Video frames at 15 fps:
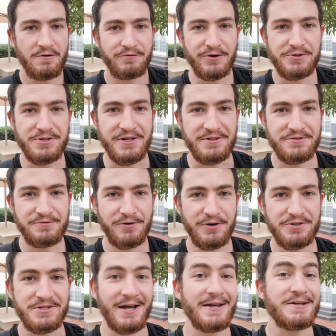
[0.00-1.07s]
First things
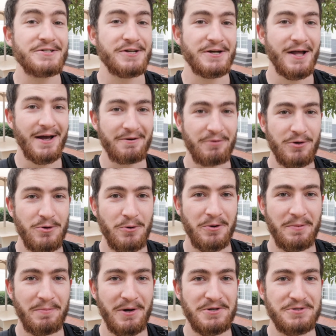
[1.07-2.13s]
first, Aisha and I recorded
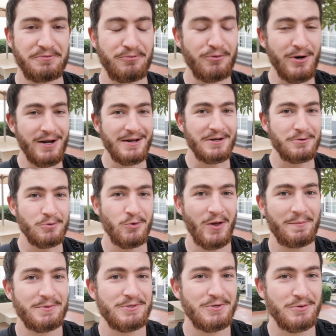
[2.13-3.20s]
a bunch of really cool
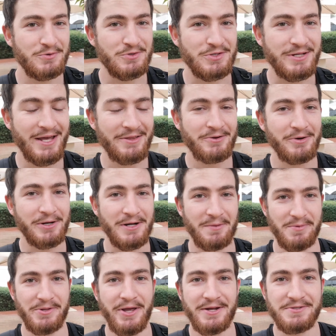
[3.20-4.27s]
episodes together a
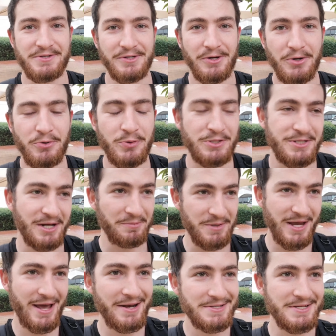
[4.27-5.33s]
couple nights ago, which I'll
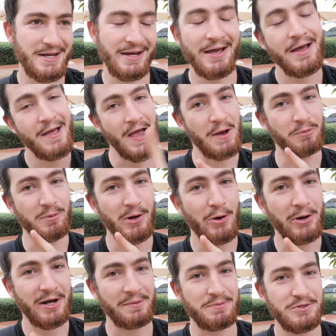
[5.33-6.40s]
be editing and will be
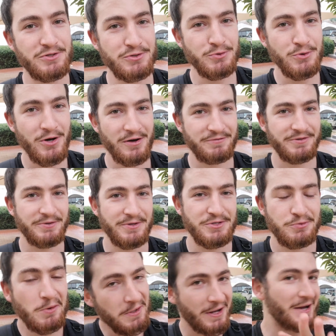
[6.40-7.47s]
going up soon after this one.